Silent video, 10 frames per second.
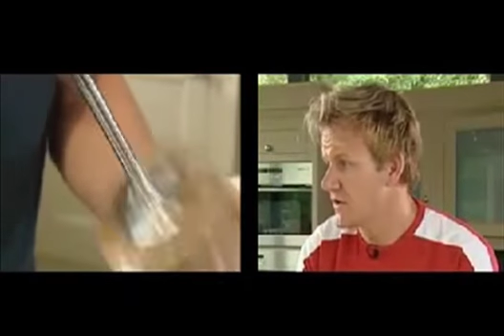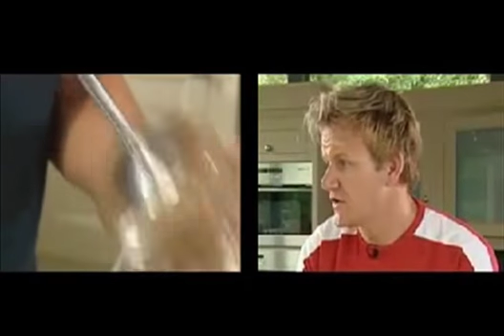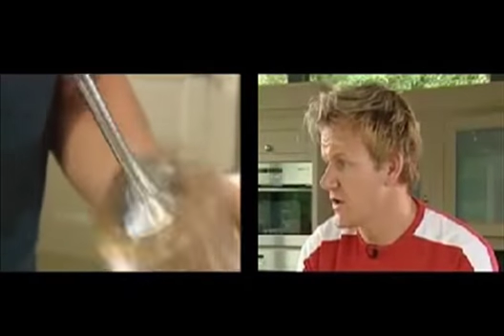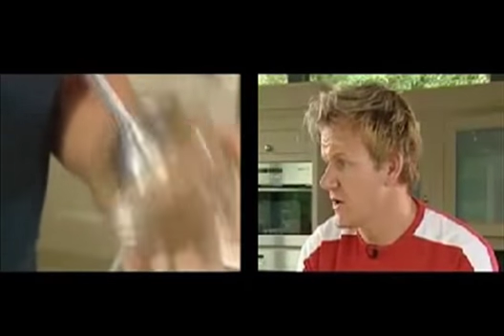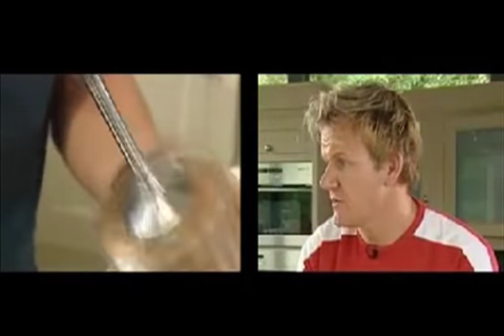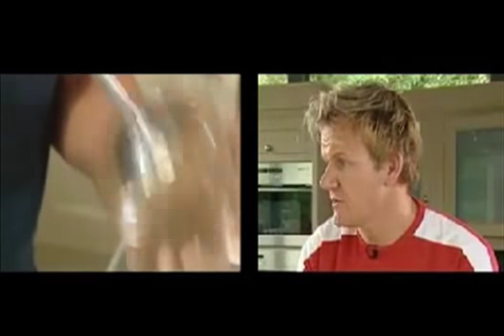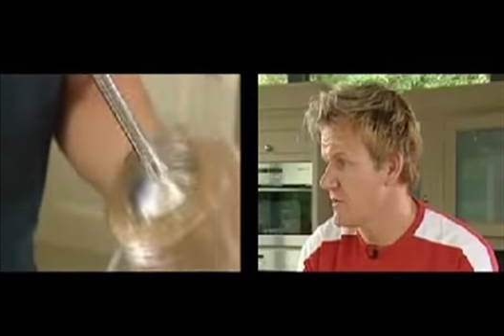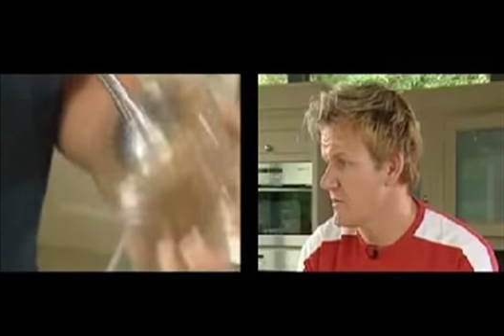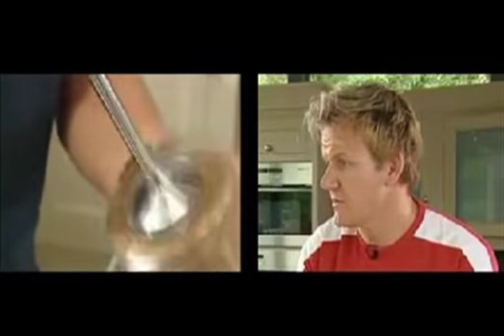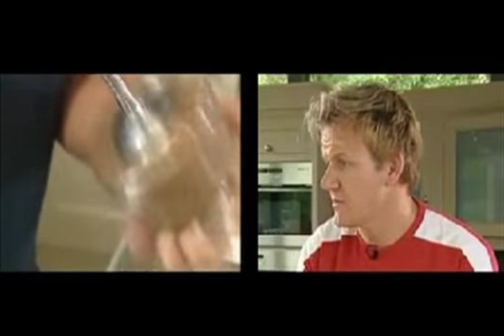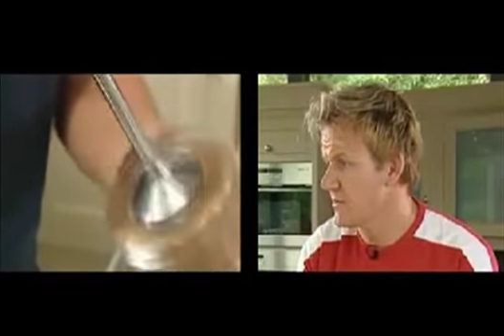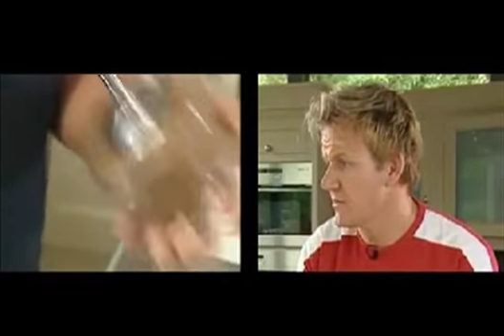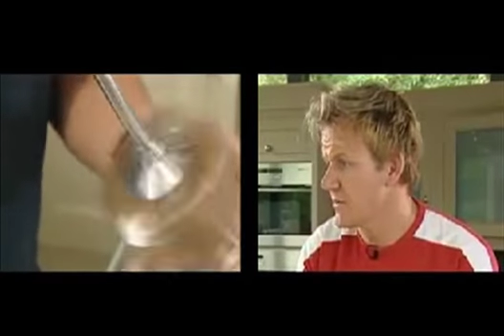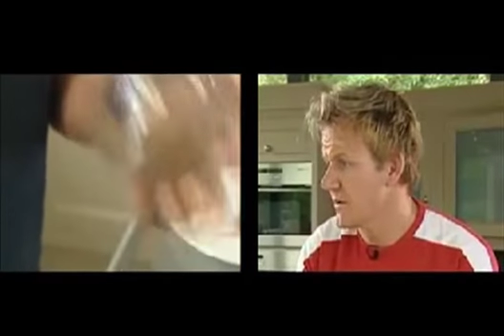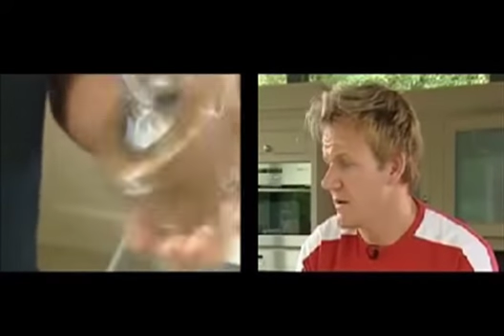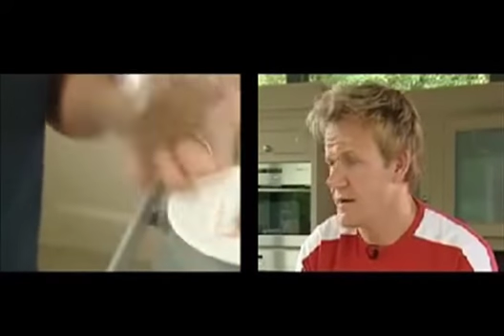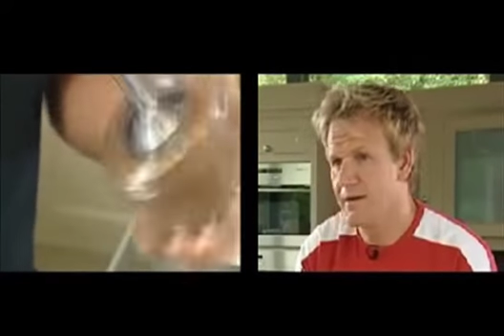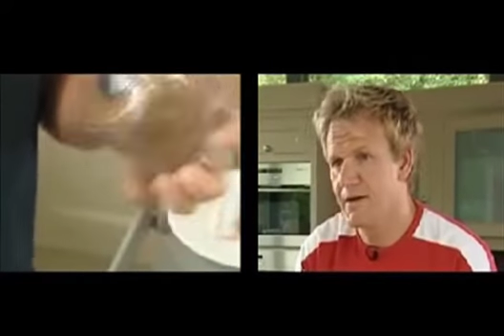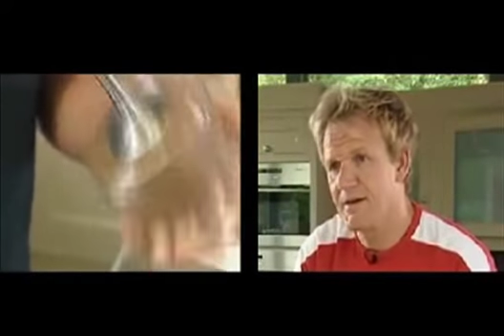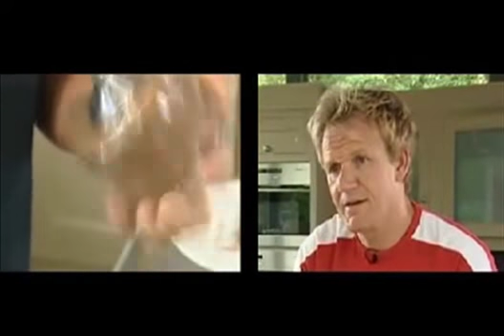So
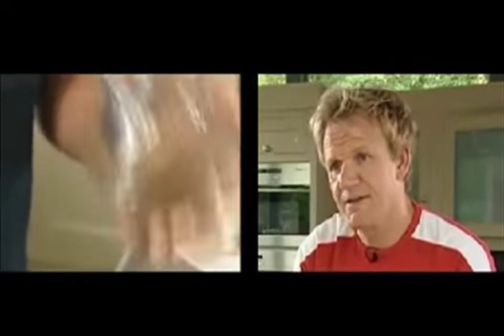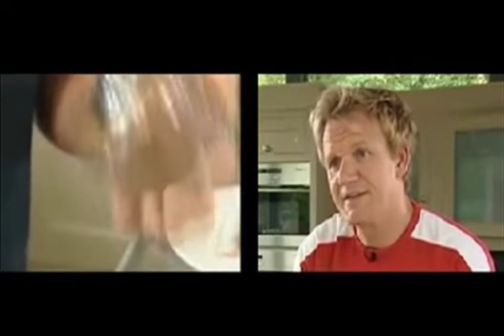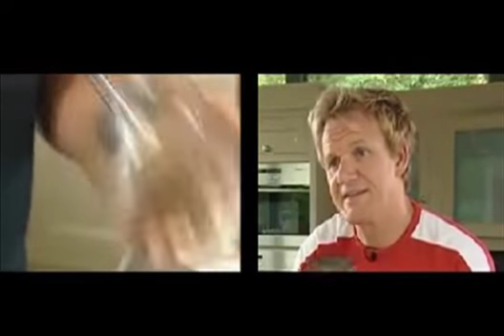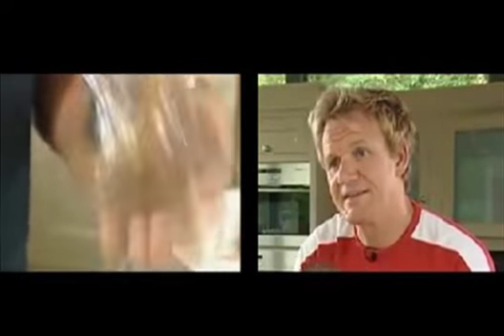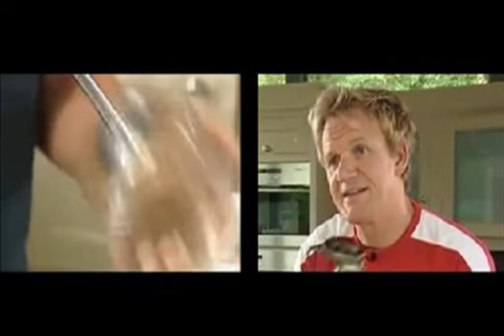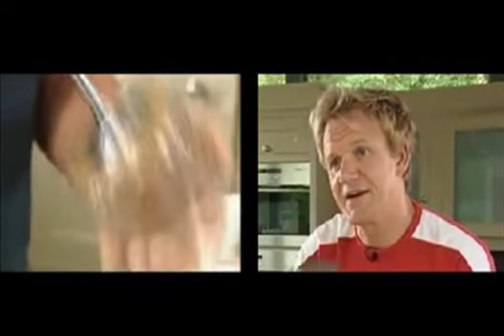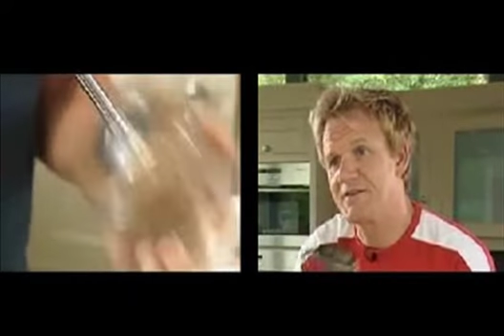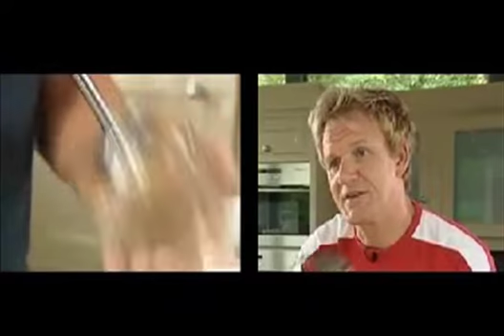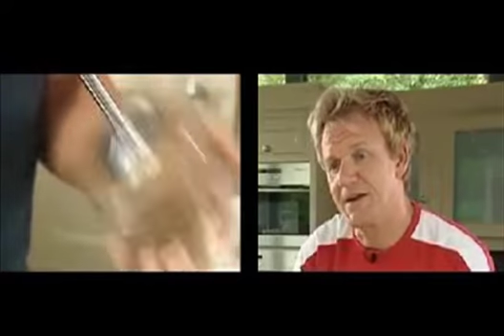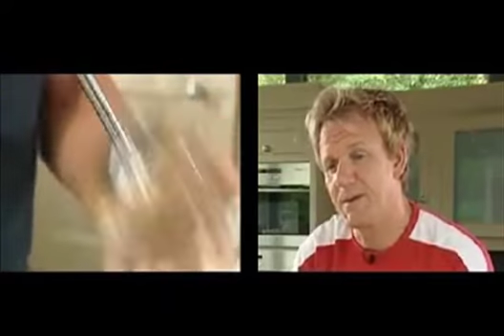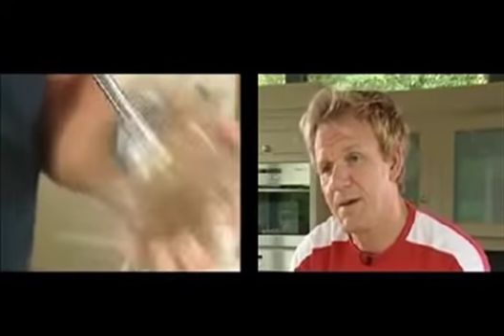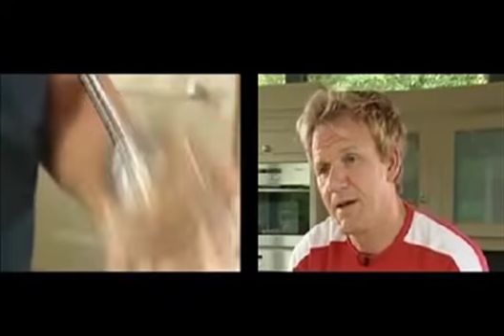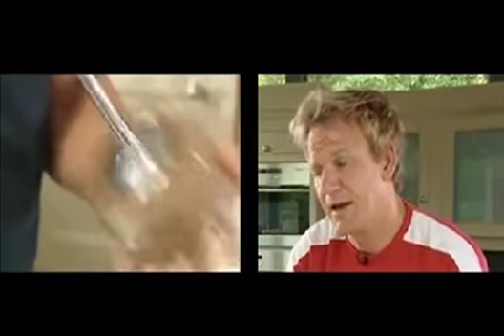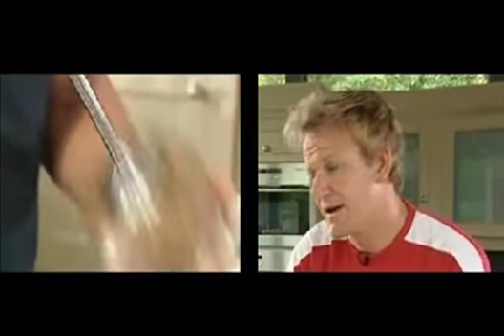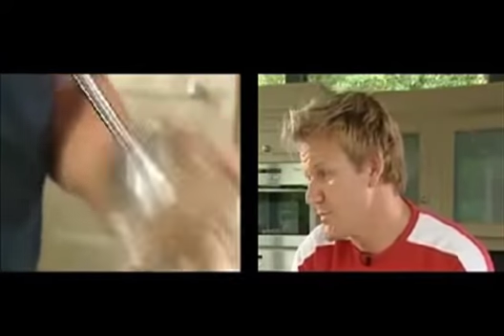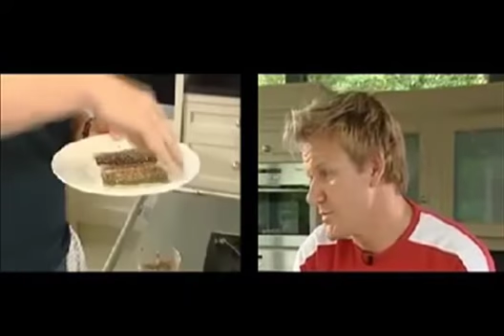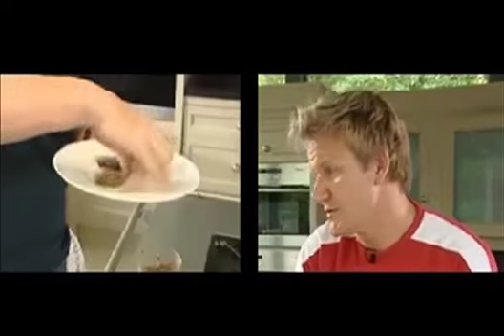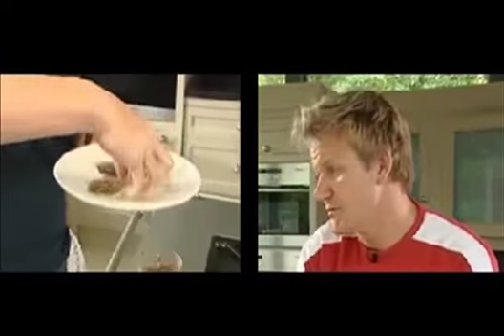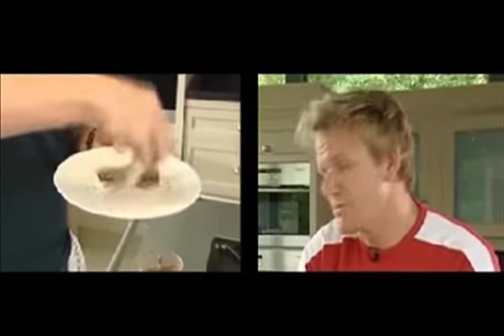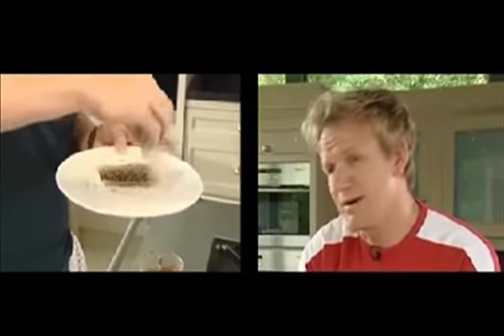this has integrity, and I
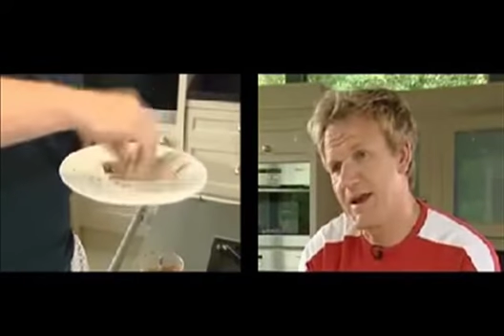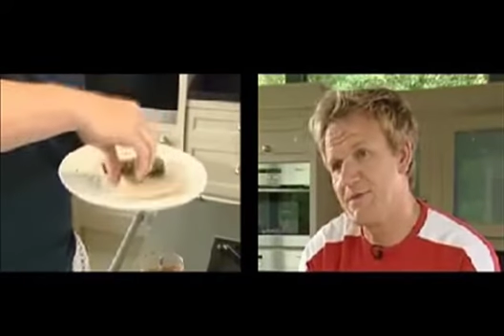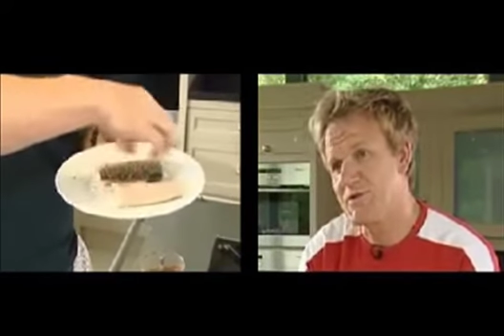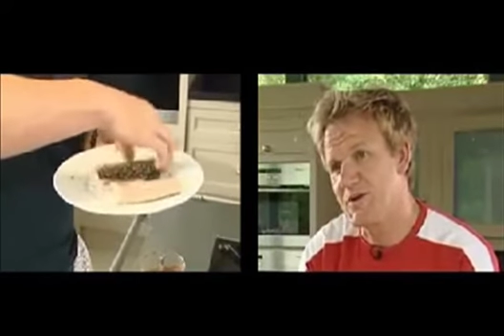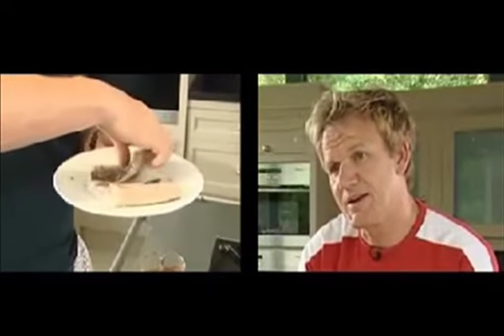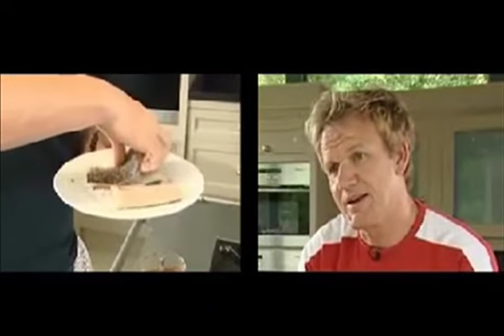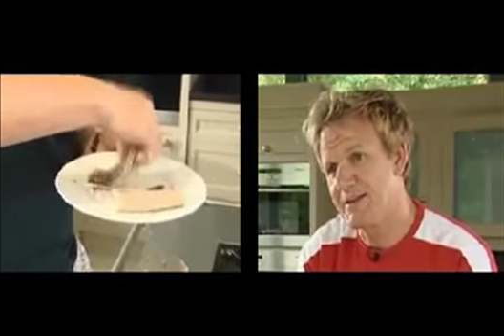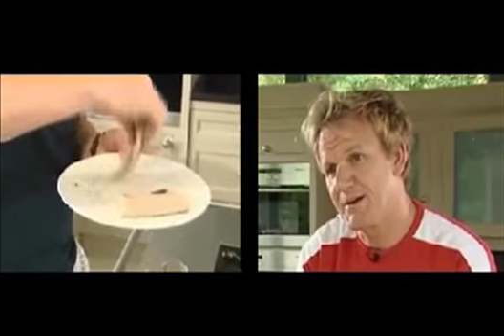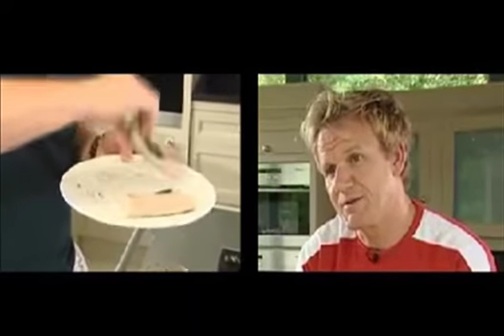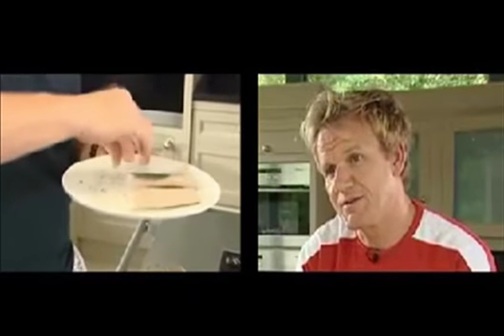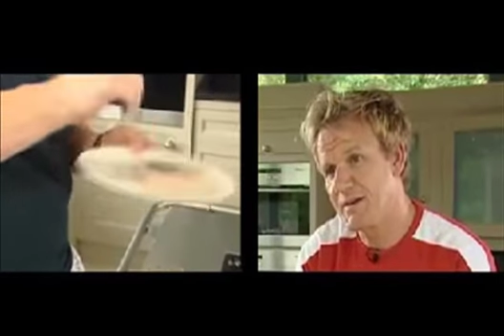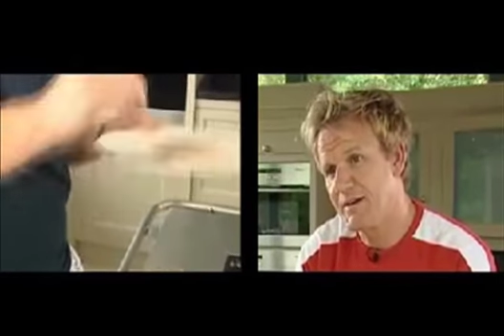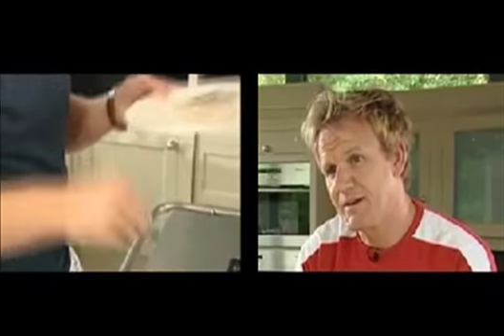wouldn't put my name to it unless I was